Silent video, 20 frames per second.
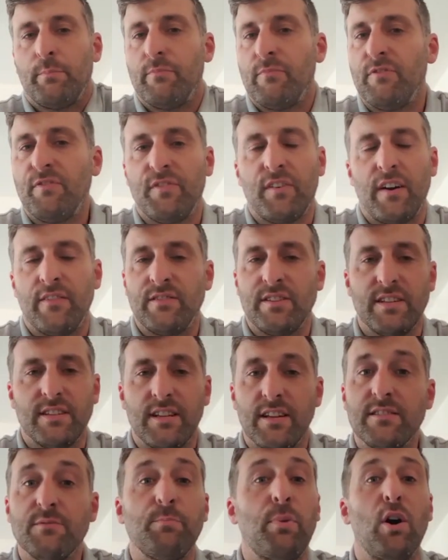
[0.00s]
five, six
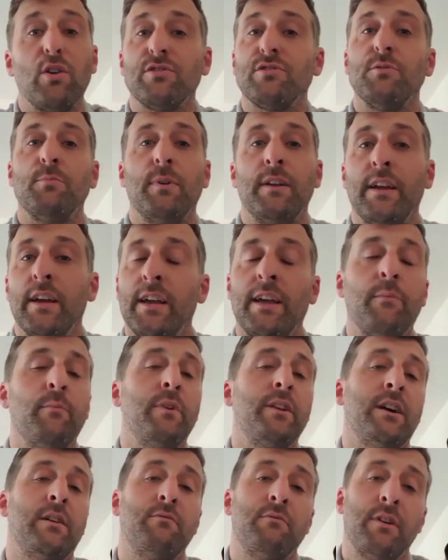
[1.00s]
lengths, possibly. Again,
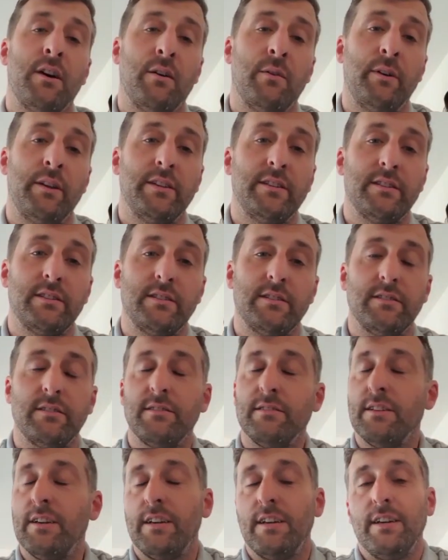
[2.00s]
we don't know. It's
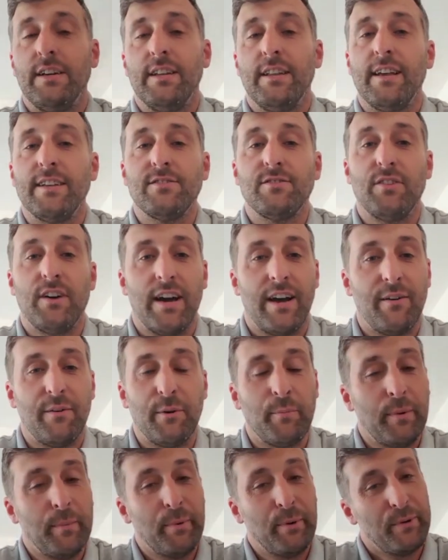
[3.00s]
that's not how it
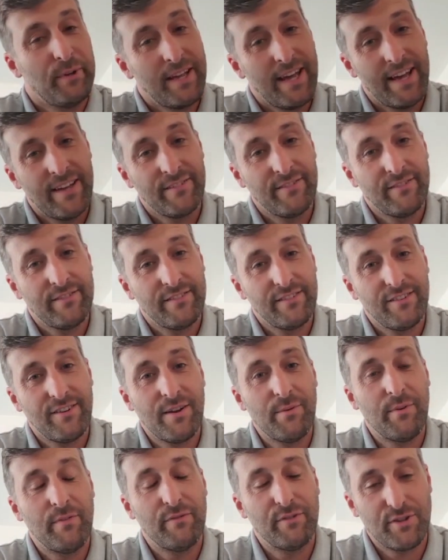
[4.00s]
will be put down.
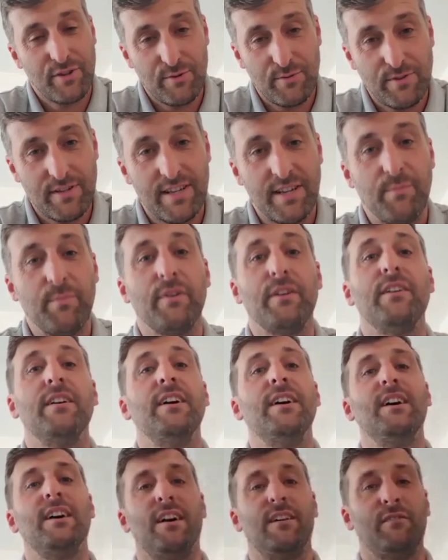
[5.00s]
Great win for Tuesday,
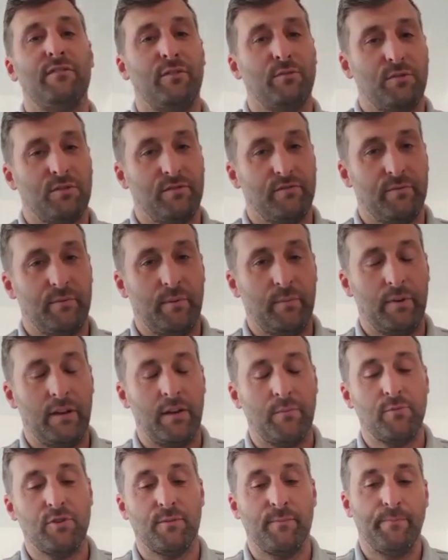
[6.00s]
but unfortunate for Emily
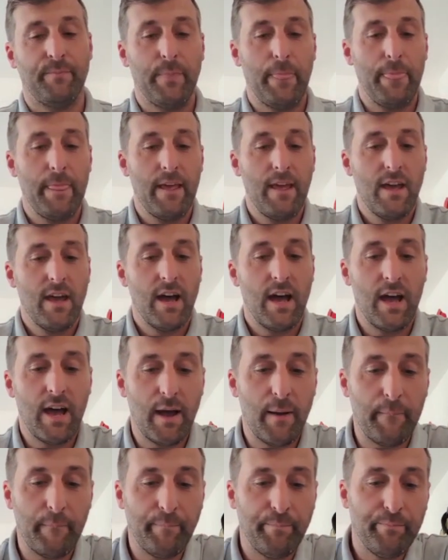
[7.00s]
Upjohn.
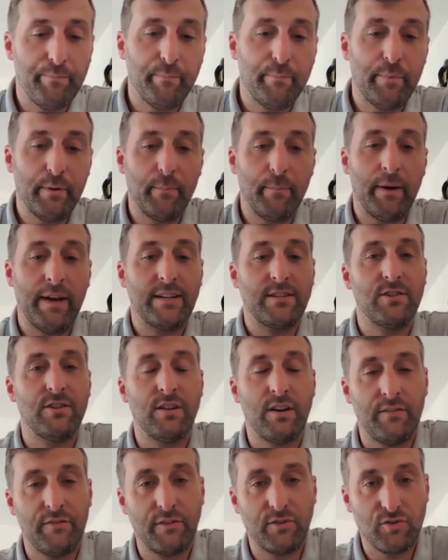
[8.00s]
Um, but back to
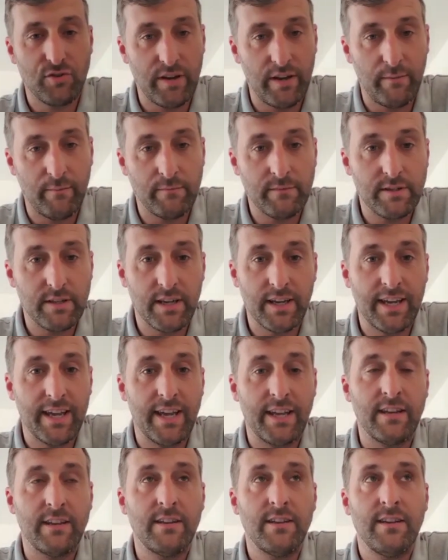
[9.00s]
Life of Dreams,
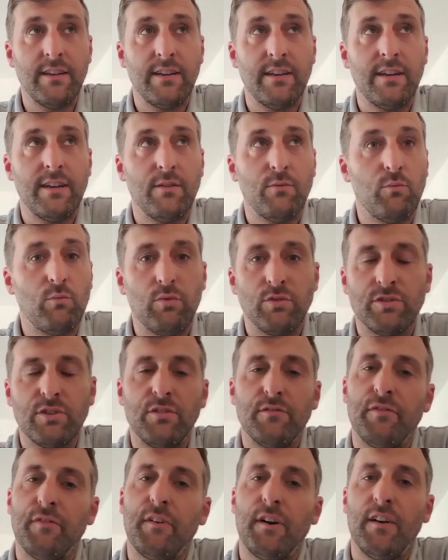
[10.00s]
again, was a
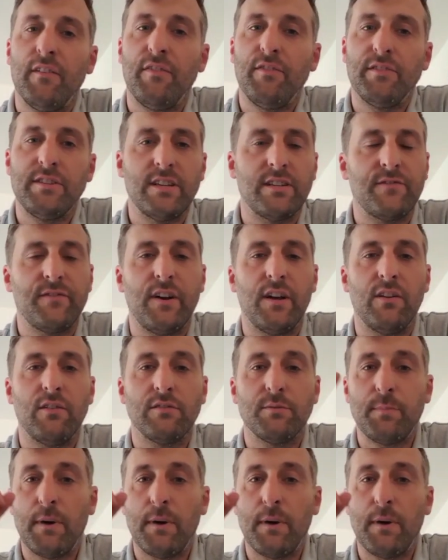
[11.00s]
good five, six furlongs